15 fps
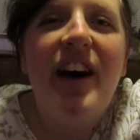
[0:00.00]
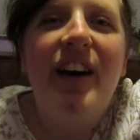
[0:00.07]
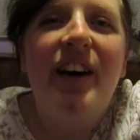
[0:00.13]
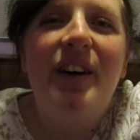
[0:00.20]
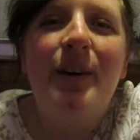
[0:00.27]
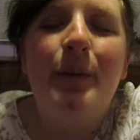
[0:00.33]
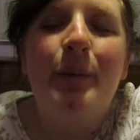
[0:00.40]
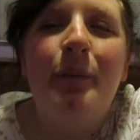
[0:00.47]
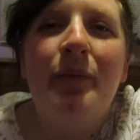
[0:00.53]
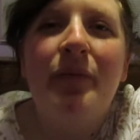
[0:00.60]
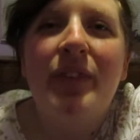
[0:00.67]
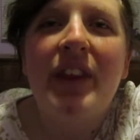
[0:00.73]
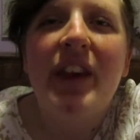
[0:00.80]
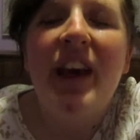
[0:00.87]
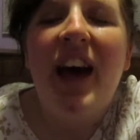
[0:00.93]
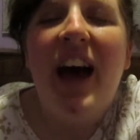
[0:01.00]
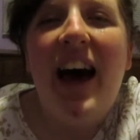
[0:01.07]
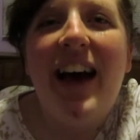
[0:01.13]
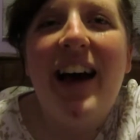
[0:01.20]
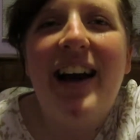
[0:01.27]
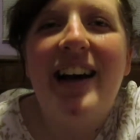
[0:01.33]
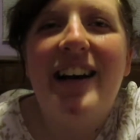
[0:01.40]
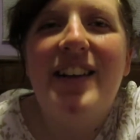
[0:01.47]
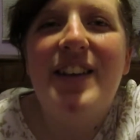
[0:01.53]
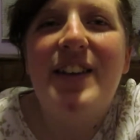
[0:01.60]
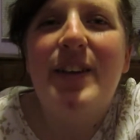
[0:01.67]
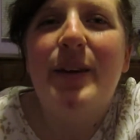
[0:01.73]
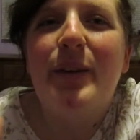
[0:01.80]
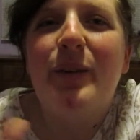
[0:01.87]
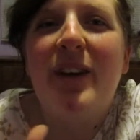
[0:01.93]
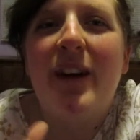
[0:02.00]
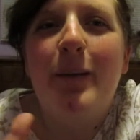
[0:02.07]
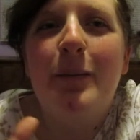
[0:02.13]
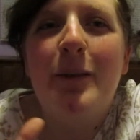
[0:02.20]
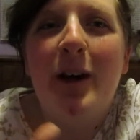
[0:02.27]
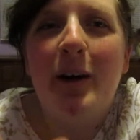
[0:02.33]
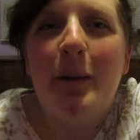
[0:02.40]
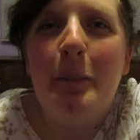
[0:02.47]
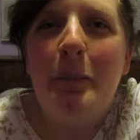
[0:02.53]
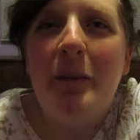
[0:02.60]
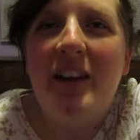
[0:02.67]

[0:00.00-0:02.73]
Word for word: Um, I got so wrapped up